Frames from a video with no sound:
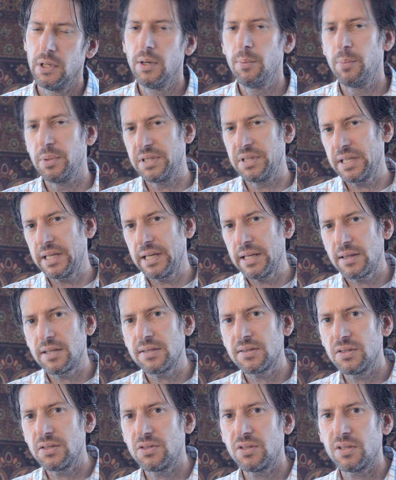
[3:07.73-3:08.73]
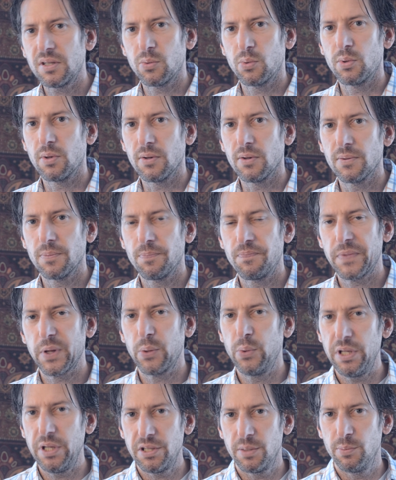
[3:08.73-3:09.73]
But to get this into the world,
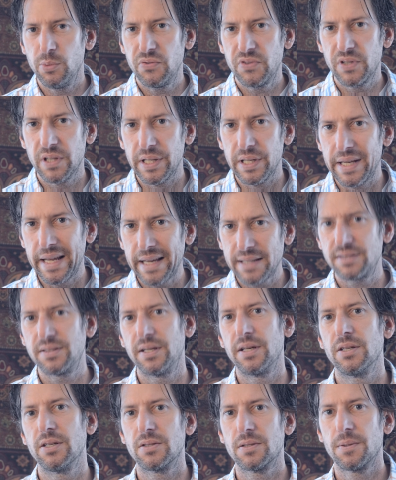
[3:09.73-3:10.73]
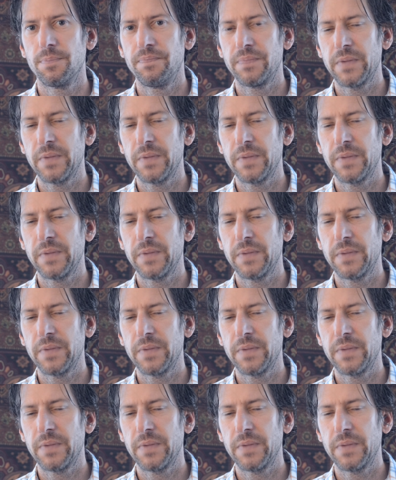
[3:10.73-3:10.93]
we need to move to the next stage,